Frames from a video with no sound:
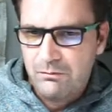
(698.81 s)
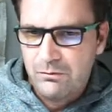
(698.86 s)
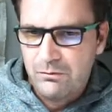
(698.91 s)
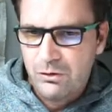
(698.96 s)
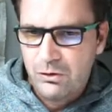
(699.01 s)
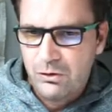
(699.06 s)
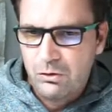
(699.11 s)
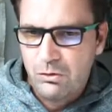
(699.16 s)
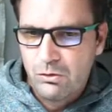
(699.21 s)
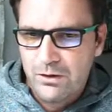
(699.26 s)

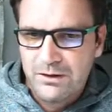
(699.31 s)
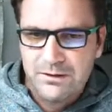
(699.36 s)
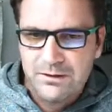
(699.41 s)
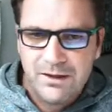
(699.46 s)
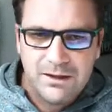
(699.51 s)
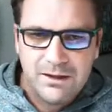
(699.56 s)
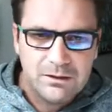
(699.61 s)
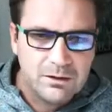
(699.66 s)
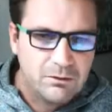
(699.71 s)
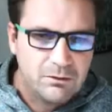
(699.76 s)
Recording
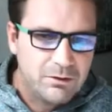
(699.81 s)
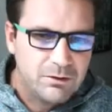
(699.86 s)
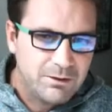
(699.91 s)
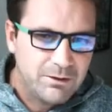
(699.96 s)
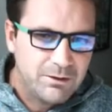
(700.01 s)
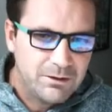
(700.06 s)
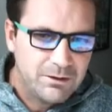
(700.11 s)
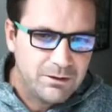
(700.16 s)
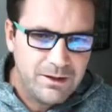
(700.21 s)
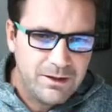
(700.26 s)
date, don't worry
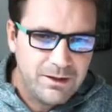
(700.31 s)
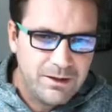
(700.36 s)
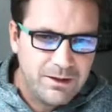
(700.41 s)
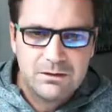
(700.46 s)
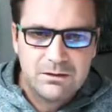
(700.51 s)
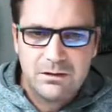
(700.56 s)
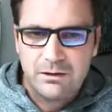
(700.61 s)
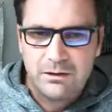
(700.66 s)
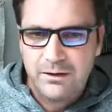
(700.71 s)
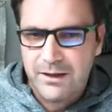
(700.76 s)
about that.
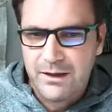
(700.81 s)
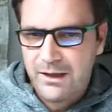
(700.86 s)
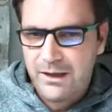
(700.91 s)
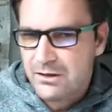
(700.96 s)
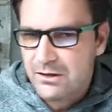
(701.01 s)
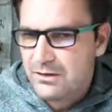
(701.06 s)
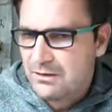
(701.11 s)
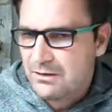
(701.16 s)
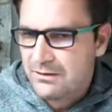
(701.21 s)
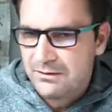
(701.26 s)

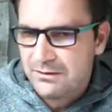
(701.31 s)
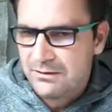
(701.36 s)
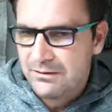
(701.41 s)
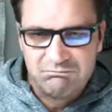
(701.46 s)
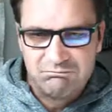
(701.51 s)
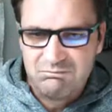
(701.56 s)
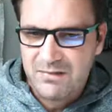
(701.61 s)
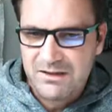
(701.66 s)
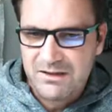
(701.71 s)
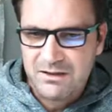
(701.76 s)
Location,
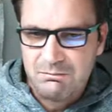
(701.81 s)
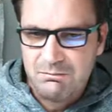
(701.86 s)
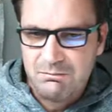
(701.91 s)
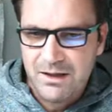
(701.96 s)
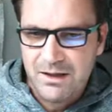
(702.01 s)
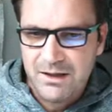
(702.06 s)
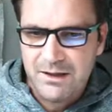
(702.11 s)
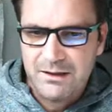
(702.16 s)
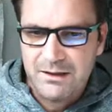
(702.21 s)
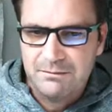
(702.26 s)
doesn't
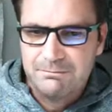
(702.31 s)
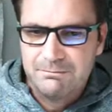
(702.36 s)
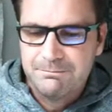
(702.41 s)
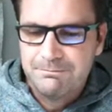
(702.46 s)
matter.